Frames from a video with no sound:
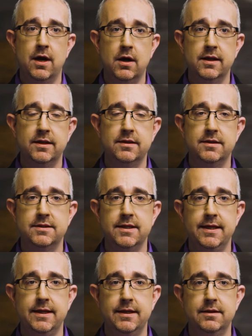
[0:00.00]
on in the
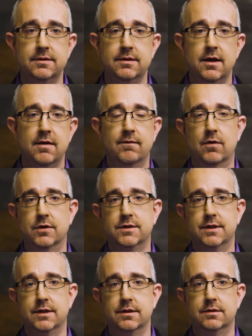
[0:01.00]
disease
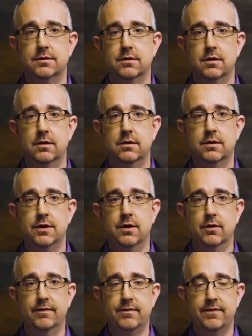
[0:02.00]
versus,
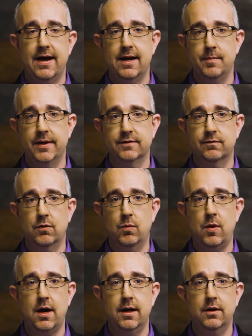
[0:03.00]
if you've had MS for a
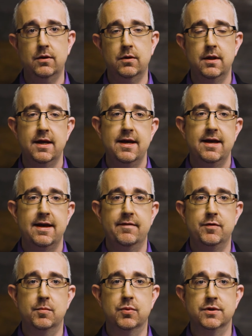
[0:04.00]
while,
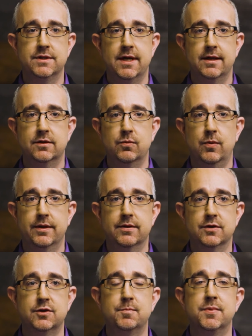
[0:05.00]
if you present with
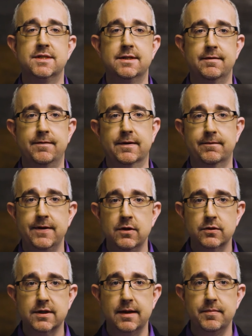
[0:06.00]
a specific
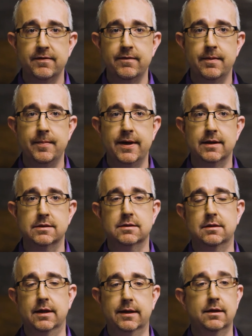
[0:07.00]
phenotype of MS,
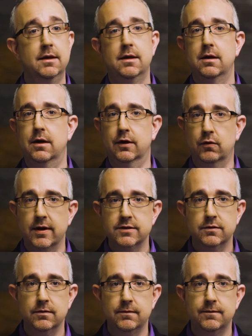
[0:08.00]
like an
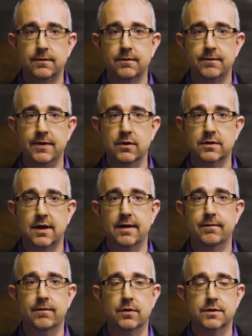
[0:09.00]
aggressive
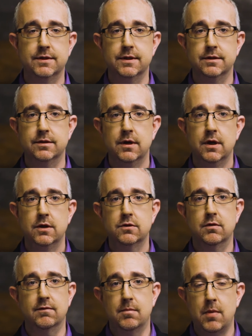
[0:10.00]
phenotype versus
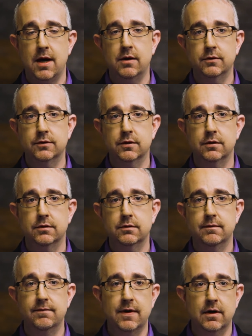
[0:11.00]
sort of a milder
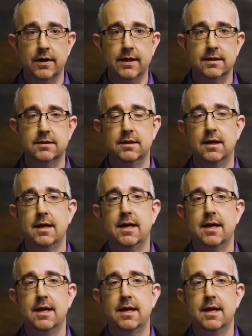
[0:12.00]
variant.